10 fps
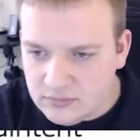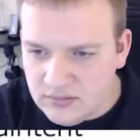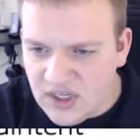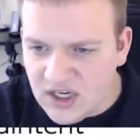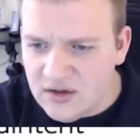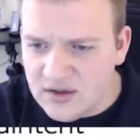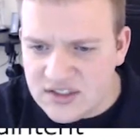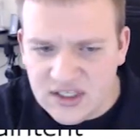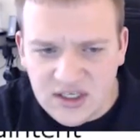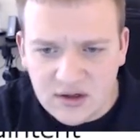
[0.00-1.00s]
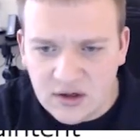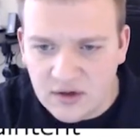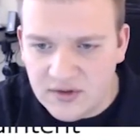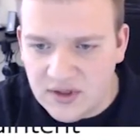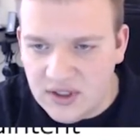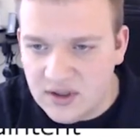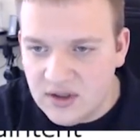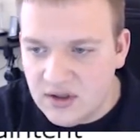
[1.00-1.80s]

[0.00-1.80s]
And you can see here on the